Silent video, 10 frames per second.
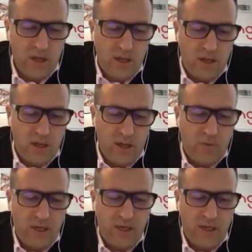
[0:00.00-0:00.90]

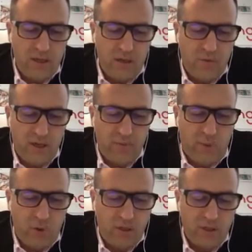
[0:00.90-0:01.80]
really
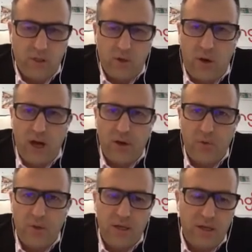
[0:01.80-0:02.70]
important. So how do
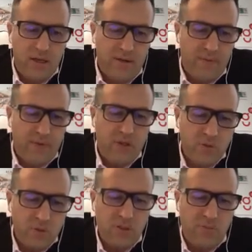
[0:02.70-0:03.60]
we use
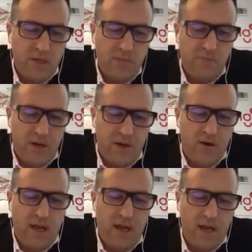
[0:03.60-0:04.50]
the space better,
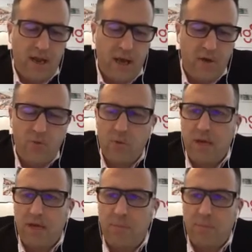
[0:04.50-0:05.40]
and how do we
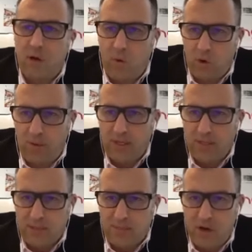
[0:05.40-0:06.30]
make a better workplace
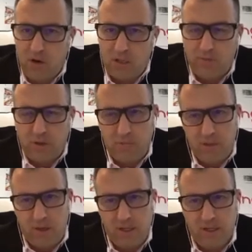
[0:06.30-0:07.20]
experience for the
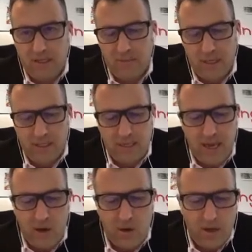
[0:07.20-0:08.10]
people in that space?
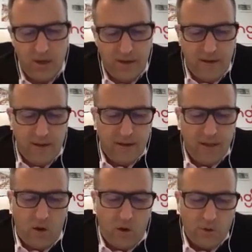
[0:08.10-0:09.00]
Now, there
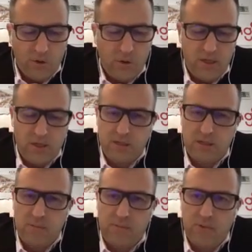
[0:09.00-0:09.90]
also is
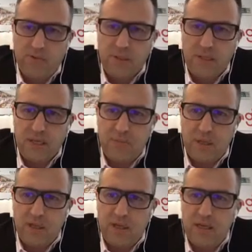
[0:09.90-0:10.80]
improved
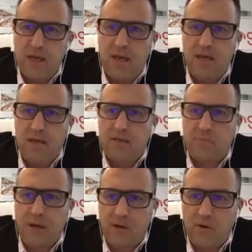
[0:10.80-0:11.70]
sustainability and
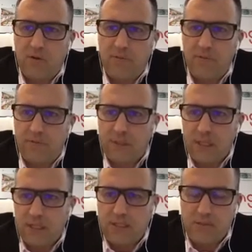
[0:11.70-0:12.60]
better
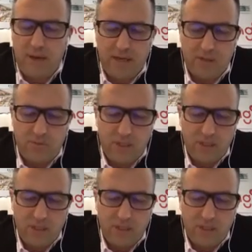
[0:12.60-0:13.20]
facility management.